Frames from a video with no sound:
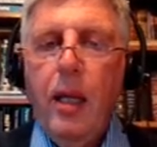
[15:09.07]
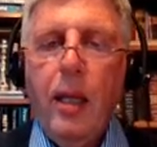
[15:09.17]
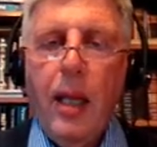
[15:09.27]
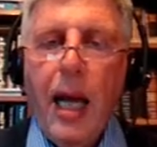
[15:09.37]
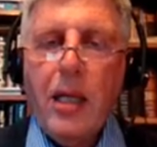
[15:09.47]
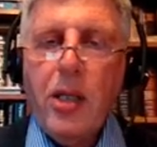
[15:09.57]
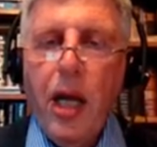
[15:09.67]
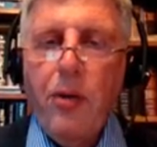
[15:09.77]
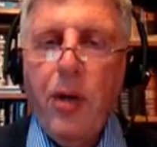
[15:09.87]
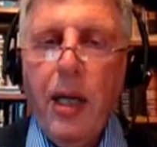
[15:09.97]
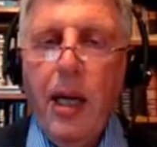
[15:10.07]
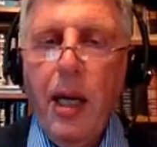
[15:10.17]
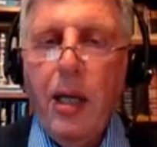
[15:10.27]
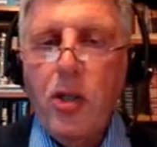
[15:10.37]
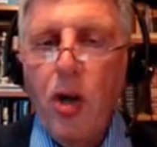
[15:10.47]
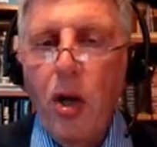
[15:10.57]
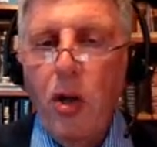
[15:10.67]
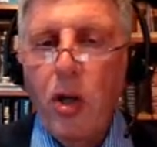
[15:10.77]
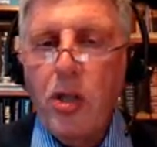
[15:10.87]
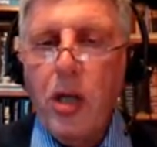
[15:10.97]
the last entry in his now
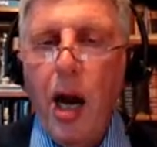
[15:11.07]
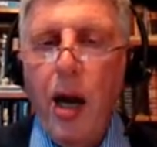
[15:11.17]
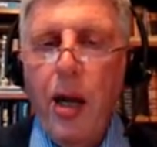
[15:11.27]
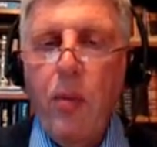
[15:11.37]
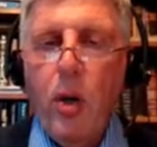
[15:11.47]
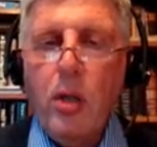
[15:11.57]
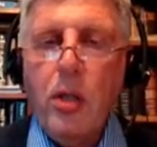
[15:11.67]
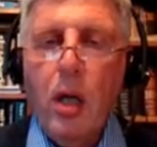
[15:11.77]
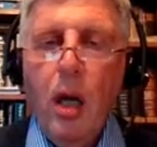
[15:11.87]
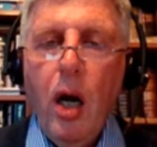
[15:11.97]
lost diary was